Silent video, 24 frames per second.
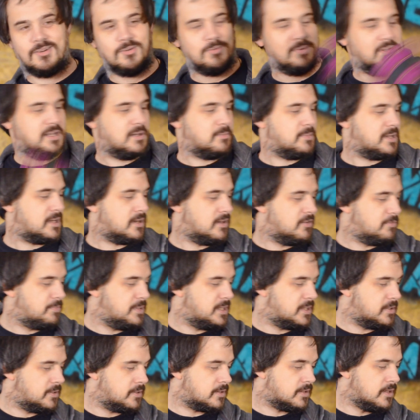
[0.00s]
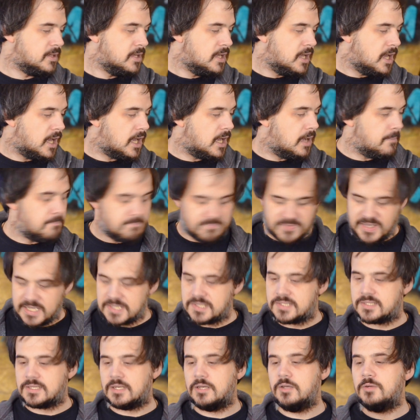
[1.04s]
without my glove being on. They're
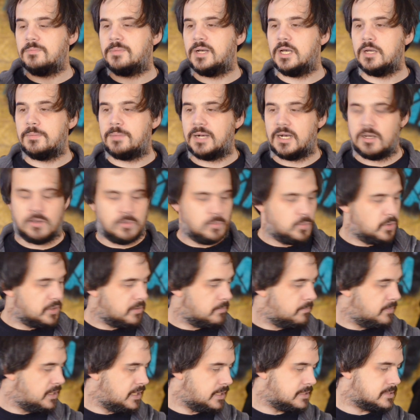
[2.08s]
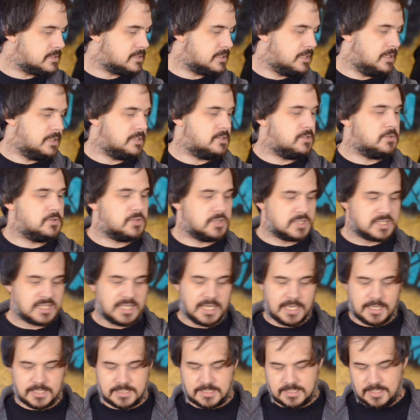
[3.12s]
so mobile, and what it means is you just
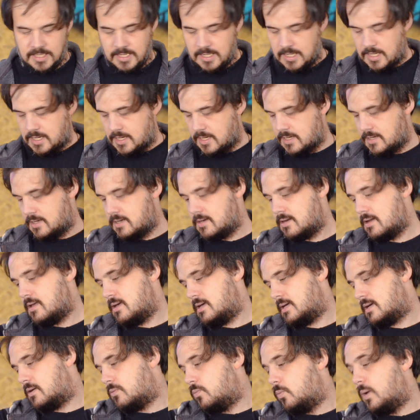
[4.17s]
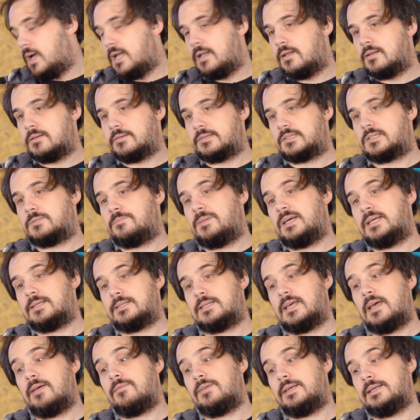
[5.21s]
get, unlike when spares
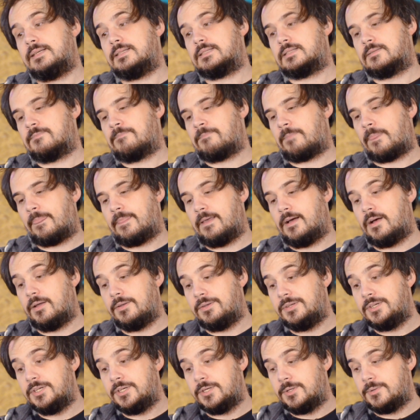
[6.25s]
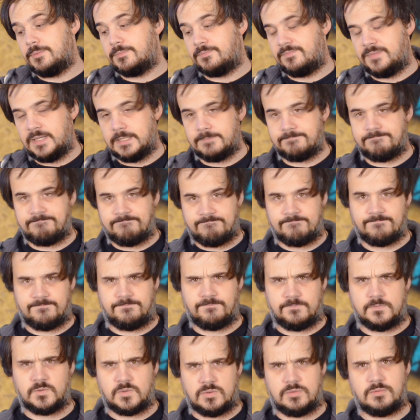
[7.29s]
heavies are new, they're
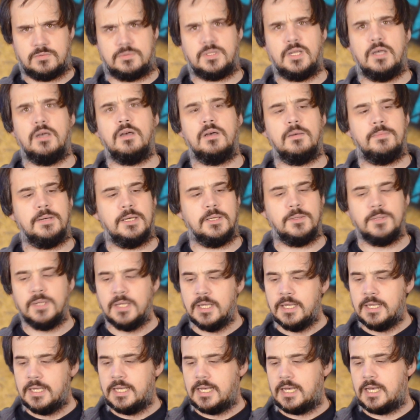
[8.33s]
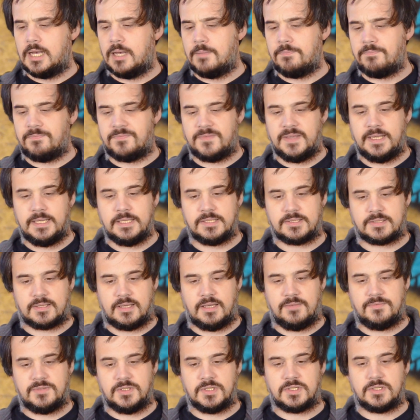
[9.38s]
turbo, these
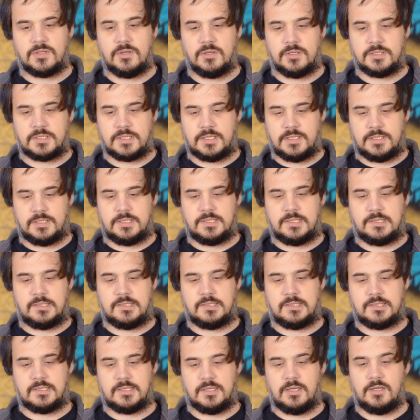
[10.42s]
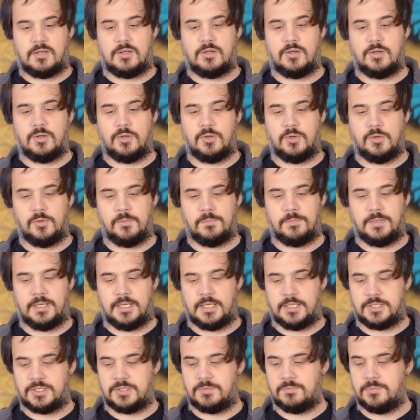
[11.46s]
have just got so
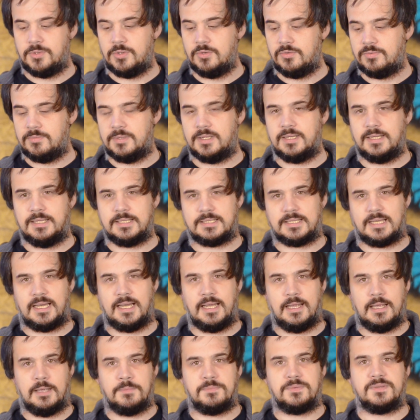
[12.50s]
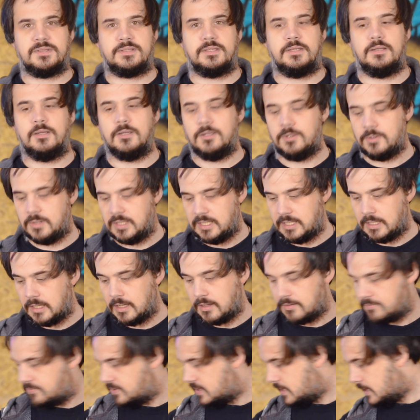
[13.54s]
much movement. It's absolutely
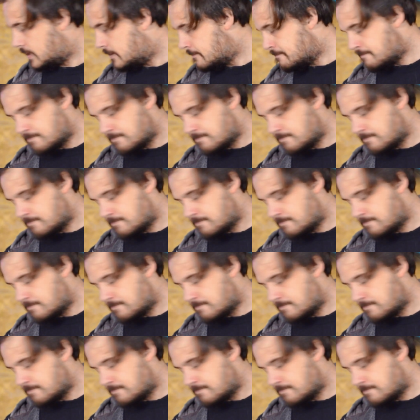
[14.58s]
lovely.